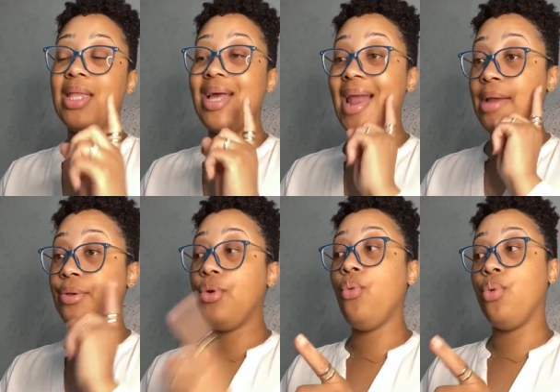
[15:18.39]
that i
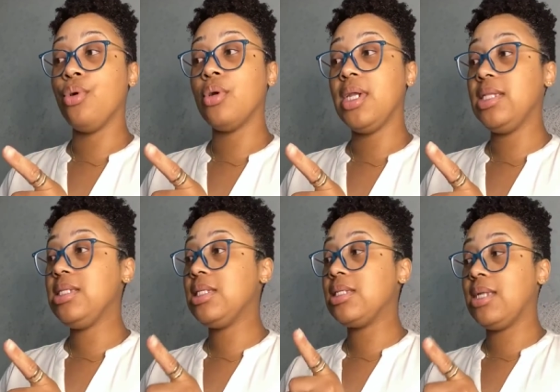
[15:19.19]
know work now
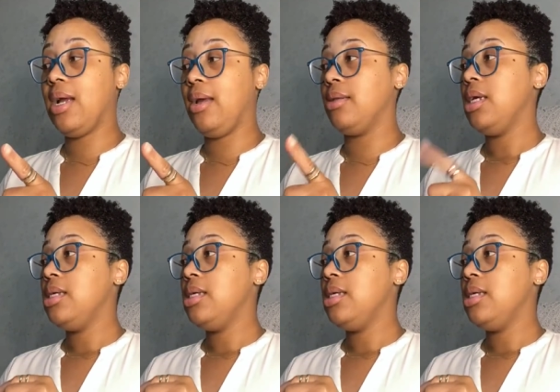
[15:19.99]
this is not